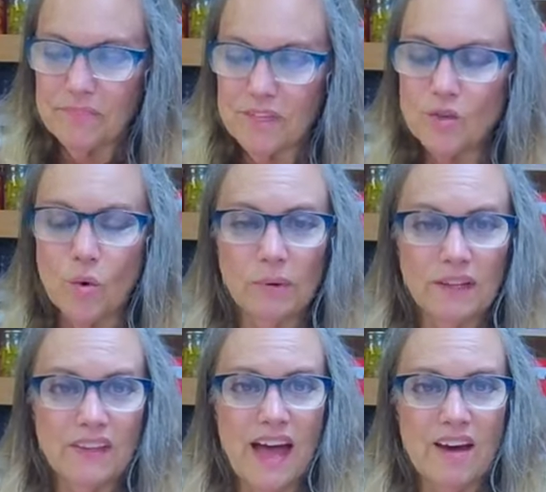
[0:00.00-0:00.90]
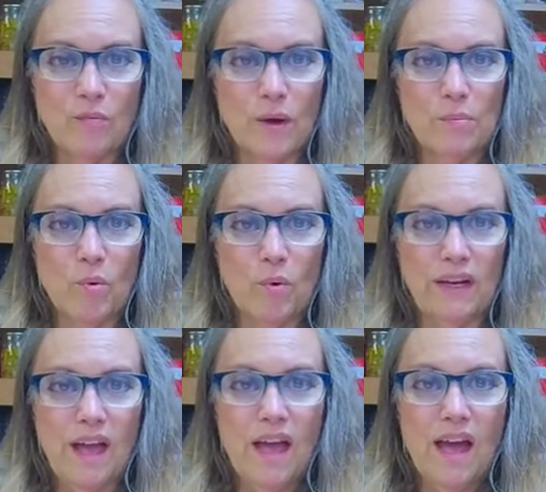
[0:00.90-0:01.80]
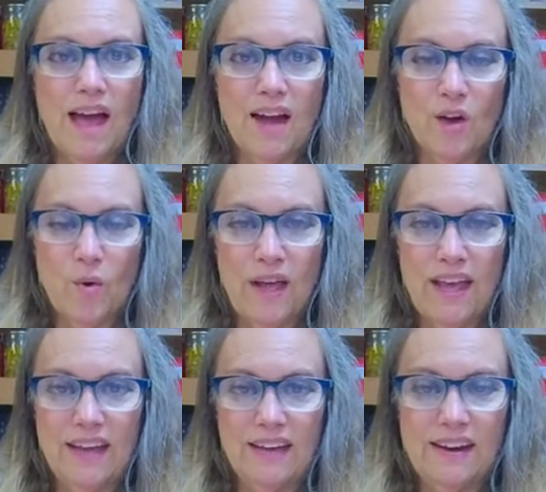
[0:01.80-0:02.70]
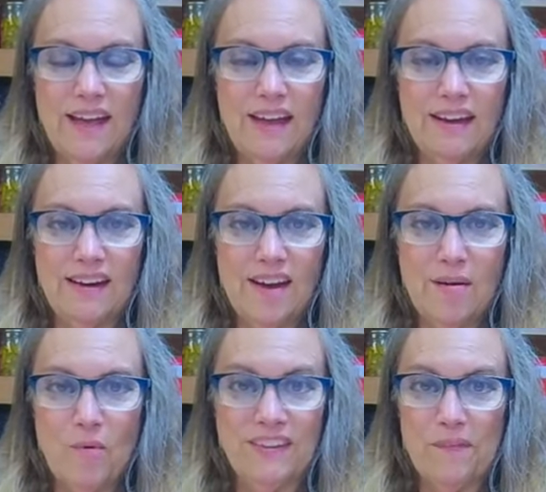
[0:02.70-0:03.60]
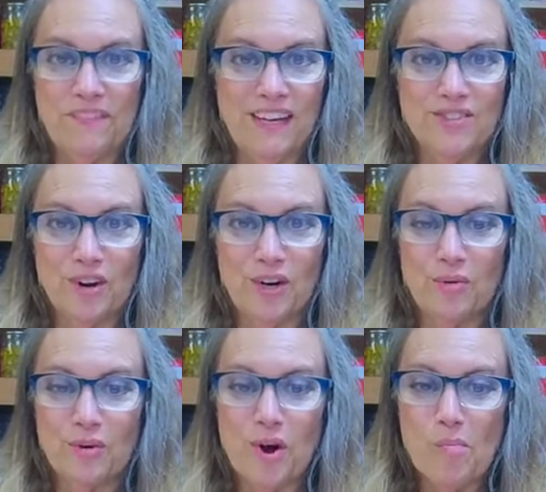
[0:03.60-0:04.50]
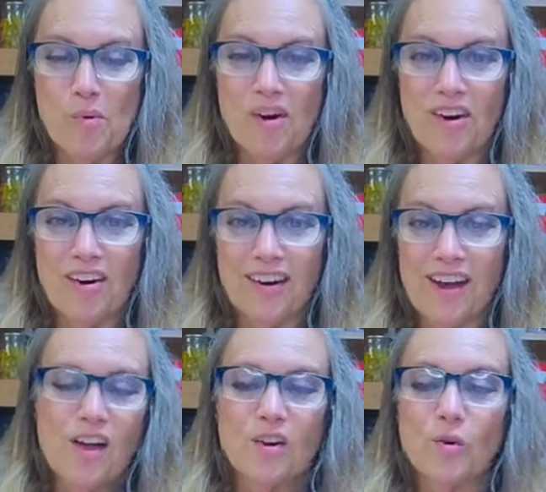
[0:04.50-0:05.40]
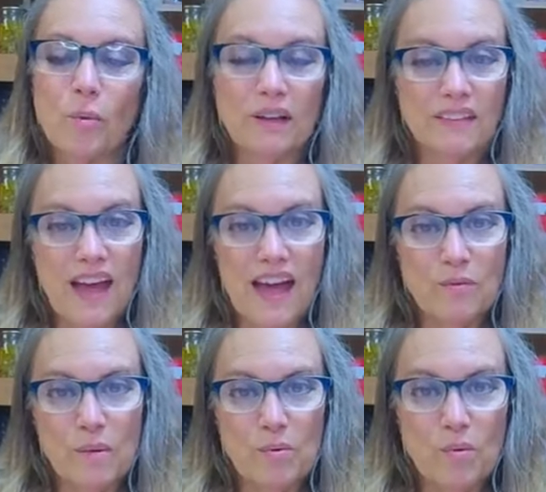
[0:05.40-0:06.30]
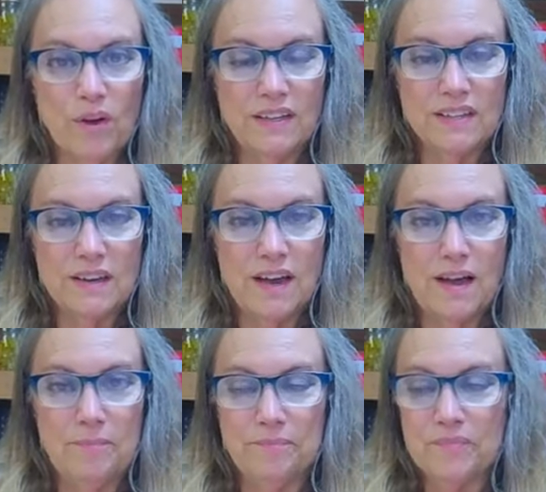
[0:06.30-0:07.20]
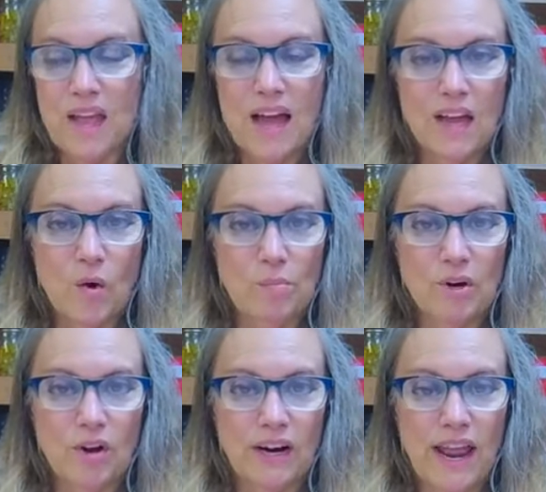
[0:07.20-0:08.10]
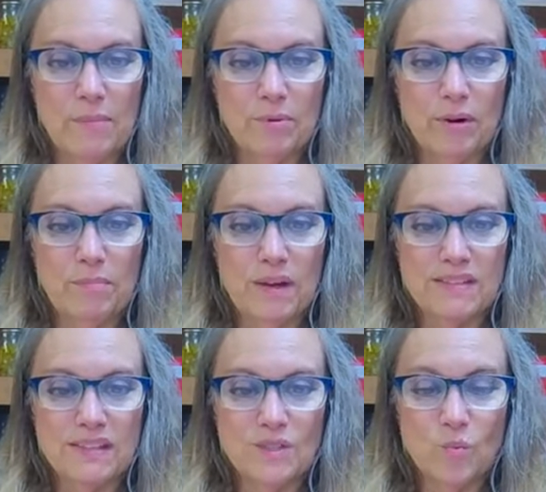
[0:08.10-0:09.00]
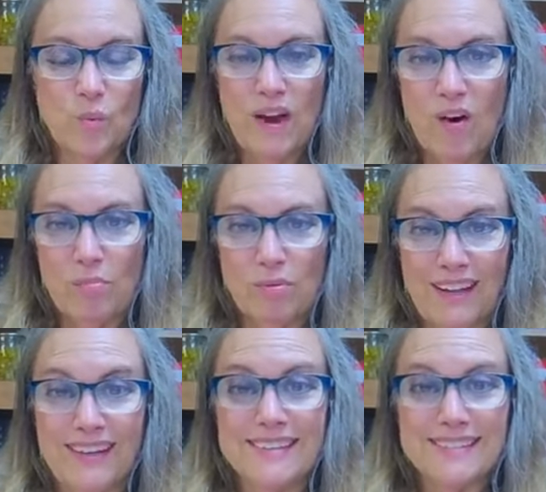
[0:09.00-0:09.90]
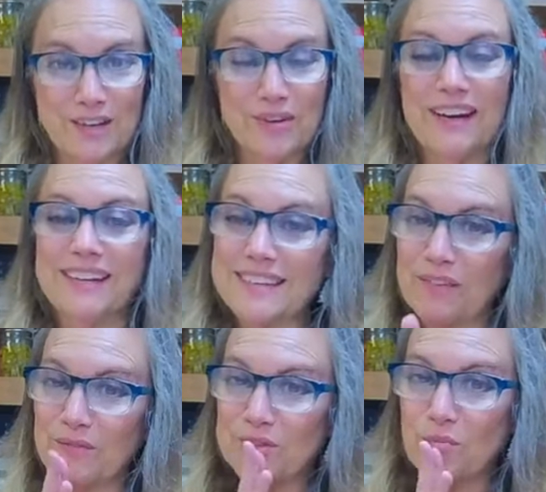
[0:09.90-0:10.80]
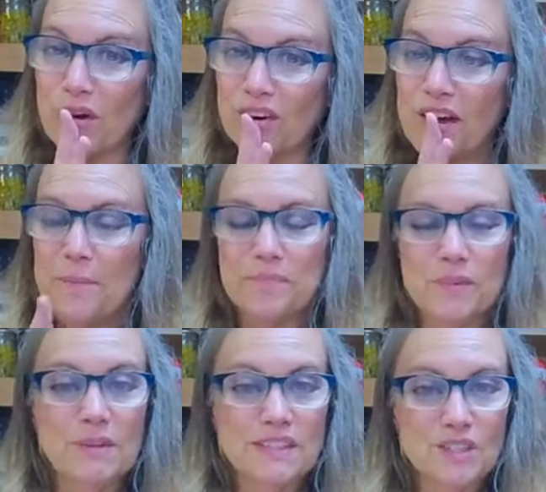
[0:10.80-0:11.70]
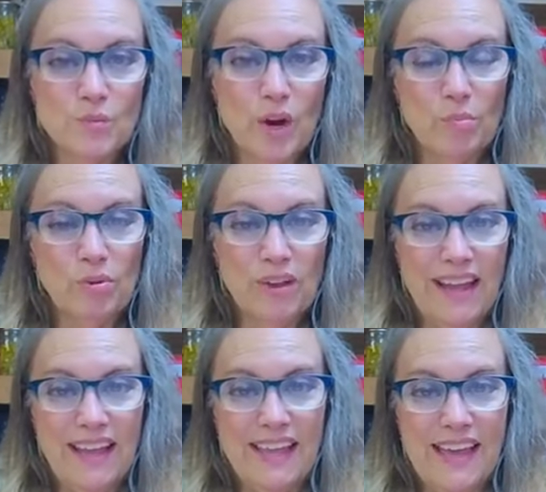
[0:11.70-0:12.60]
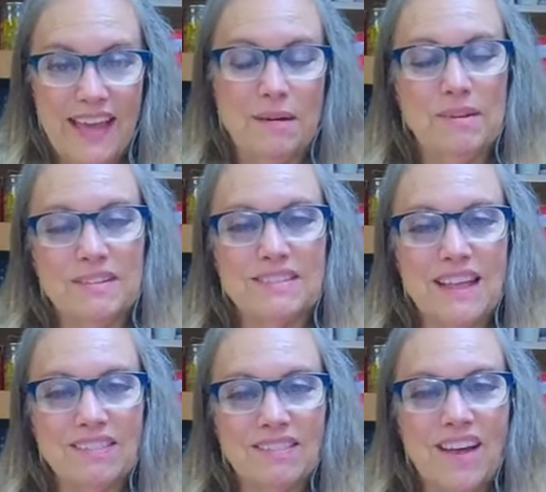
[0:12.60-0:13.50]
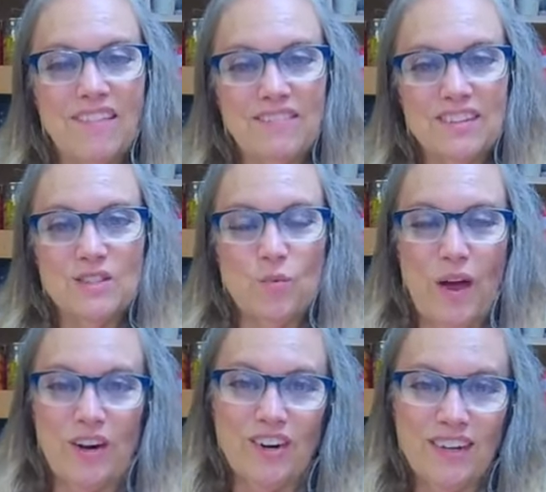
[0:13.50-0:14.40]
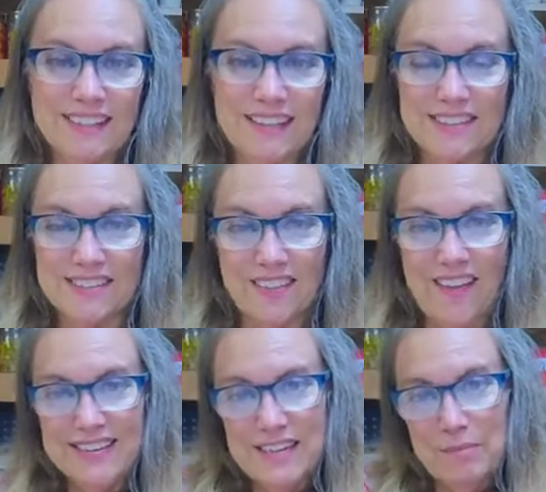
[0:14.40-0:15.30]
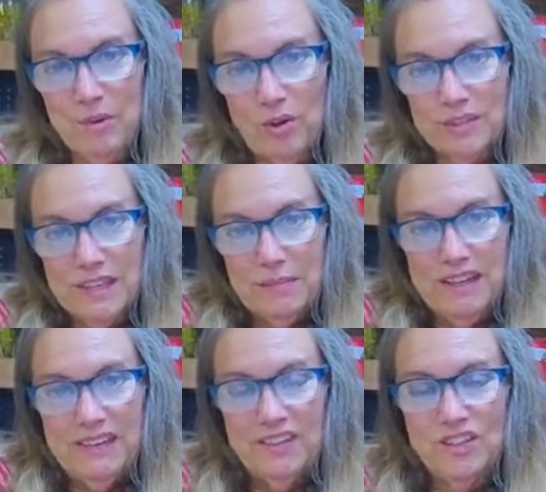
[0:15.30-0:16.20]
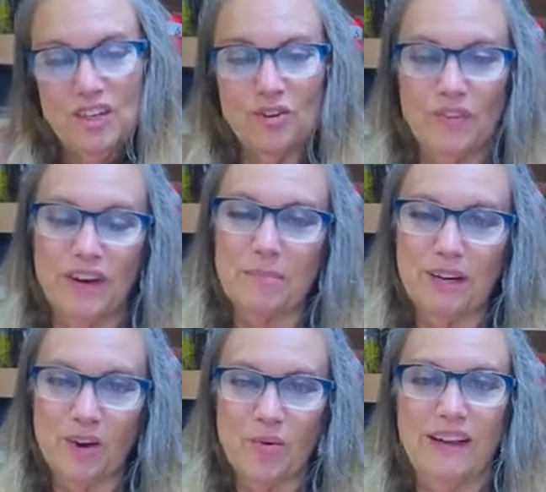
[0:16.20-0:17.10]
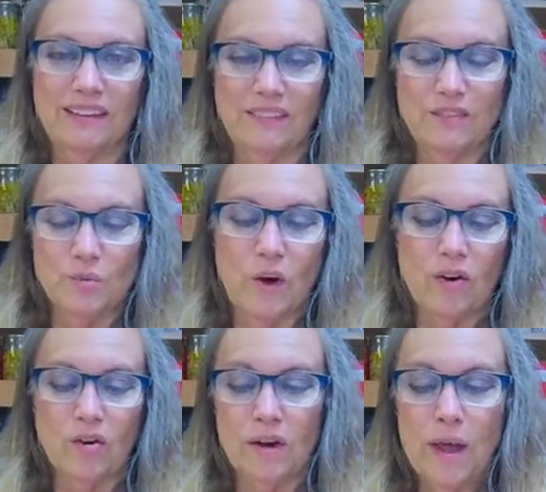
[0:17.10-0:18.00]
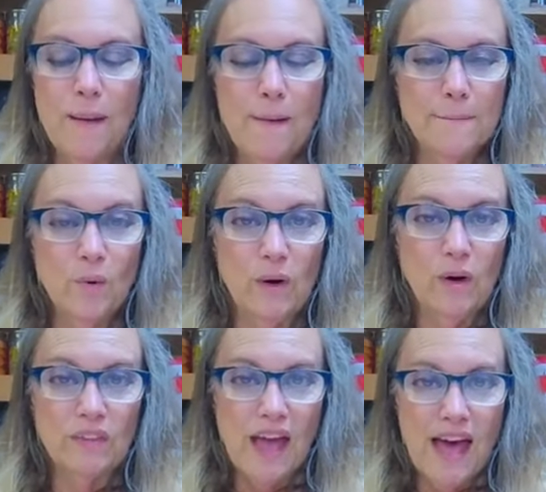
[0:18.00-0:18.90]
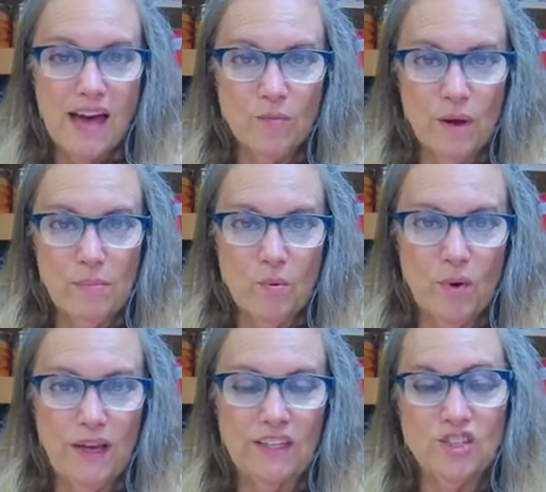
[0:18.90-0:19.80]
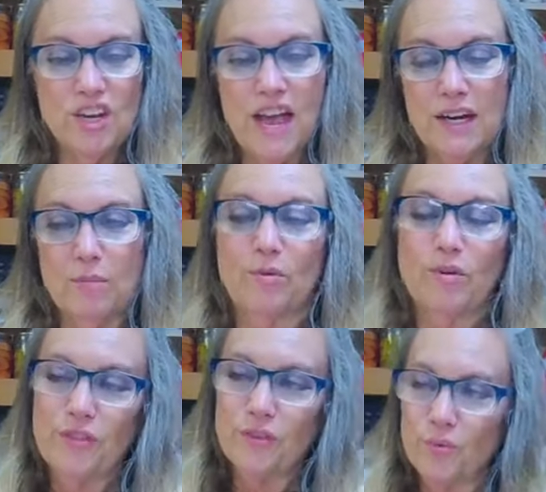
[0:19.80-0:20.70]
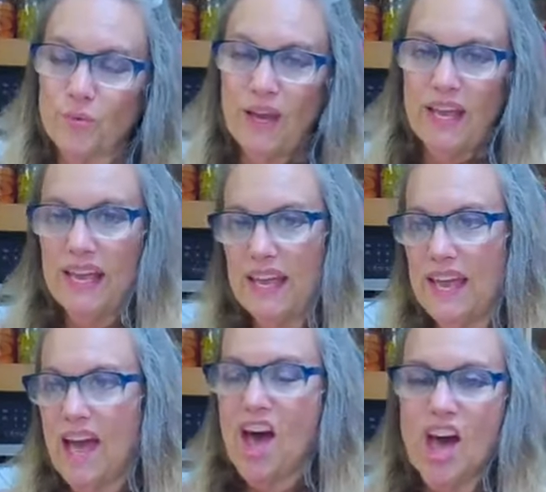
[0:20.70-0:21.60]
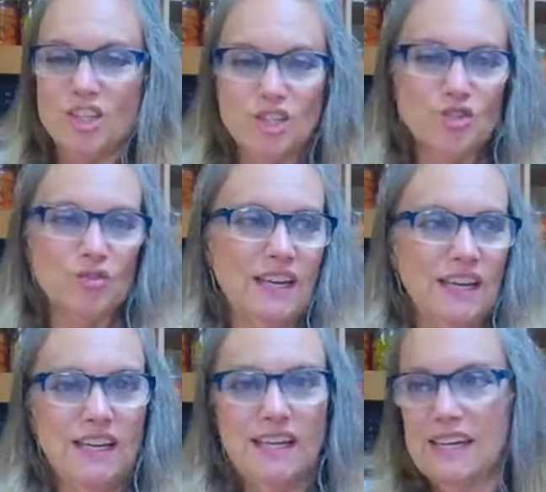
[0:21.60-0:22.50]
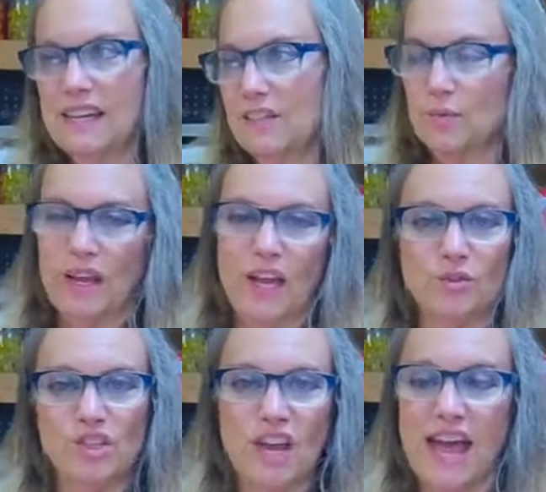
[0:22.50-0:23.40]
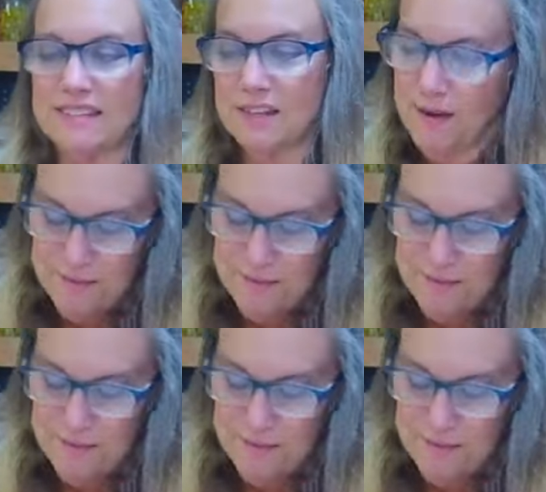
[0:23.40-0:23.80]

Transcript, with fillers: Normally at the halfway point, I go ahead and, um, oh, and Vicky's already doing her homework. Normally at the halfway point, um, I go and put on an apron, but since we are playing, yes, Sandra, it is time for some water. But since we are playing a game and since I love this sweater, and this is the last time y'all will see me in it this year, then I'm going to go ahead and leave the sweater on. But we are at the halfway point in chat number 300, 300 chats.